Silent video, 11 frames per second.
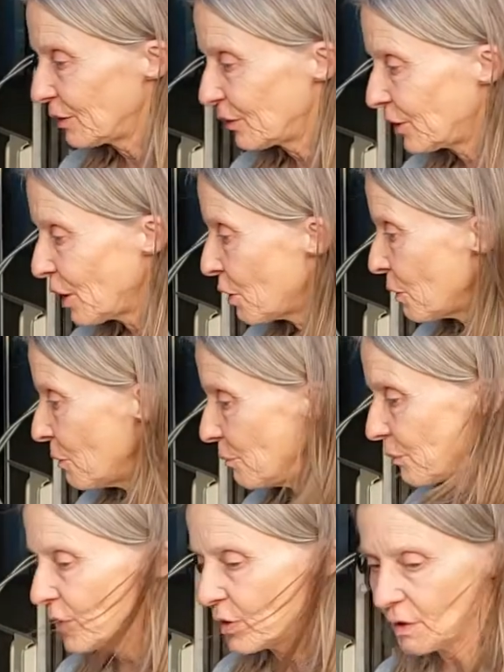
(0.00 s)
so
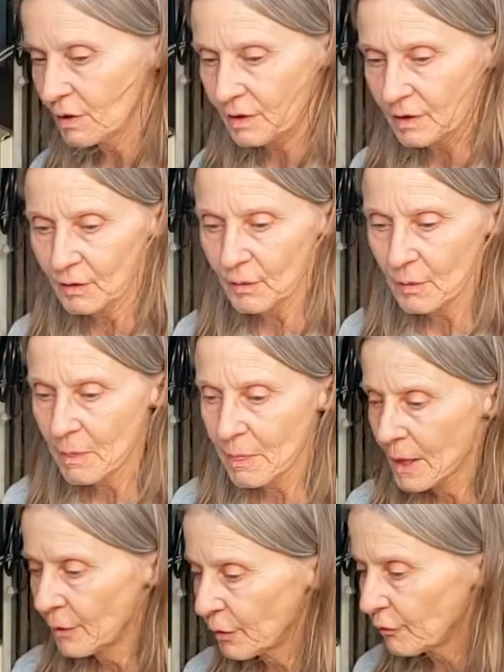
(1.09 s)

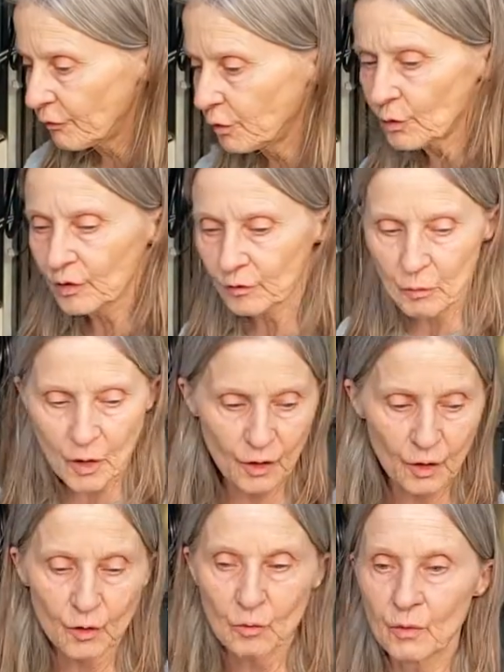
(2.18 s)
the floor is
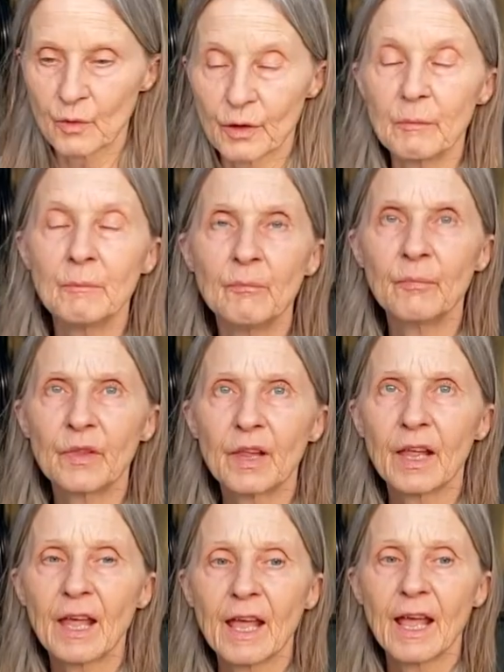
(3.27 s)
particle board,
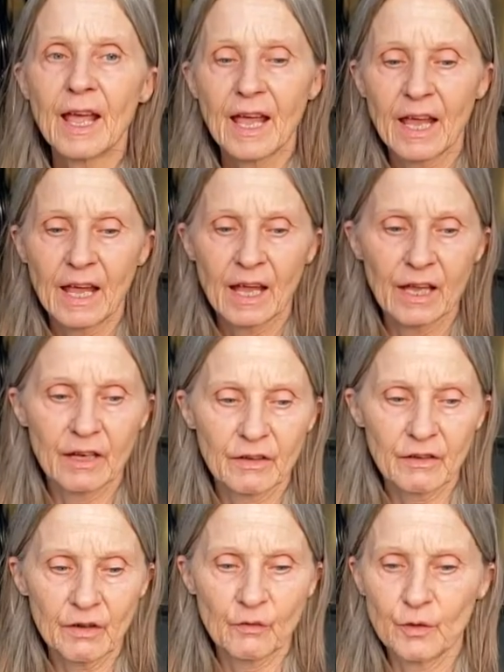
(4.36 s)
and
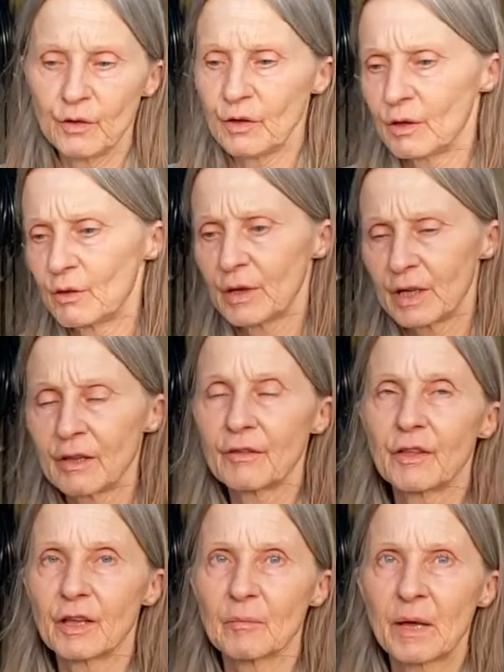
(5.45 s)
if you know
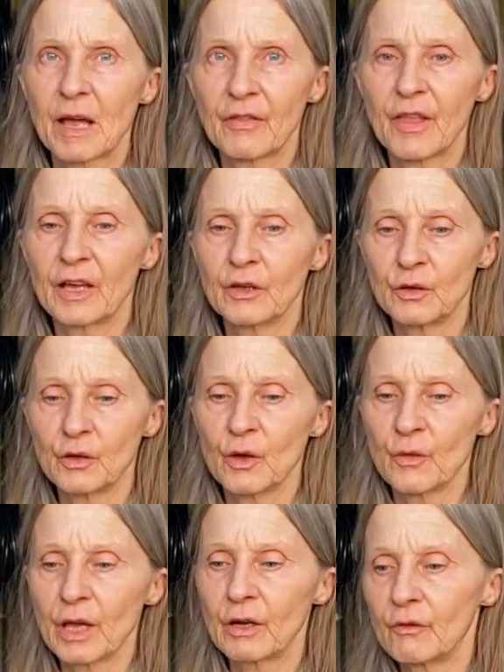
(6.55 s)
anything about that, you know
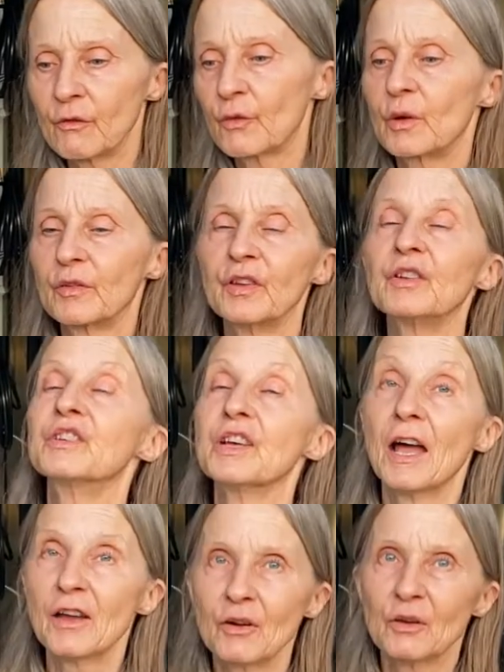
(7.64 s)
that for its
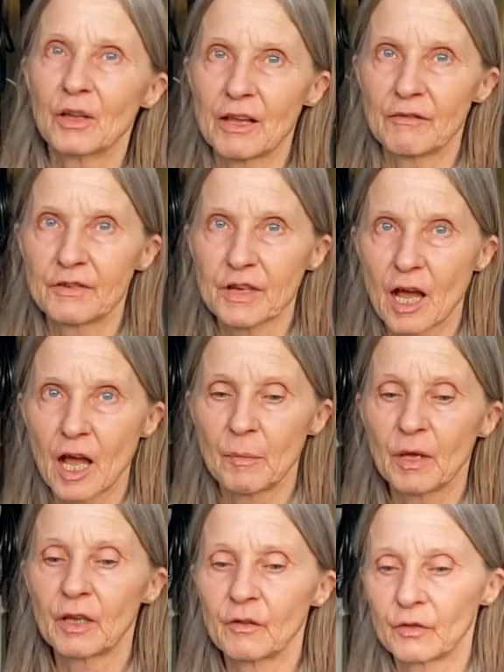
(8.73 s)
entire lifetime
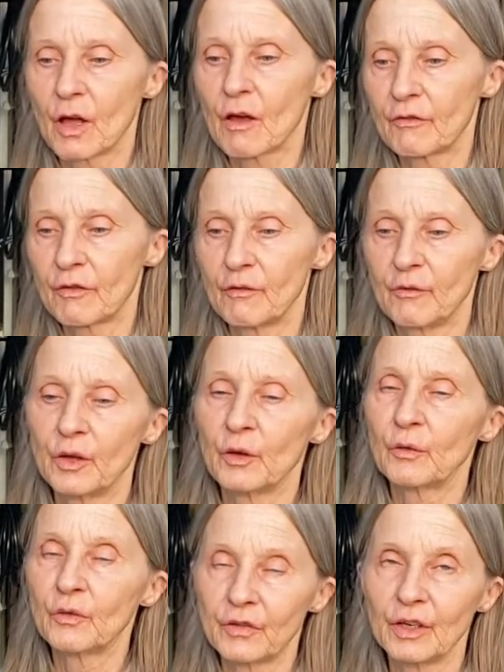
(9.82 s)
it gives off
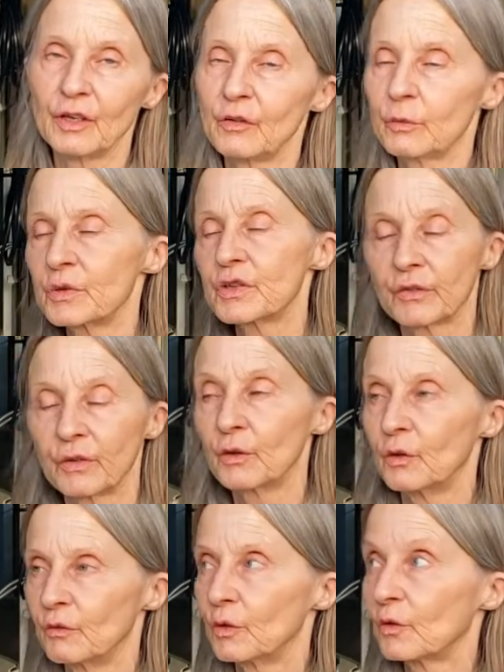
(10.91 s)
VOCs, which isn't
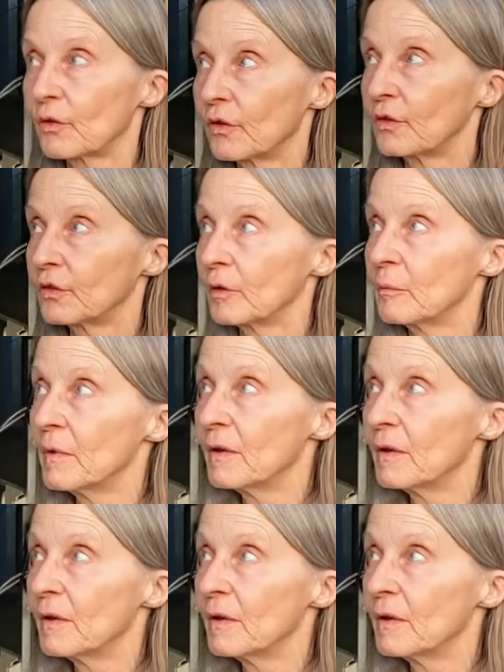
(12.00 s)
good for your system.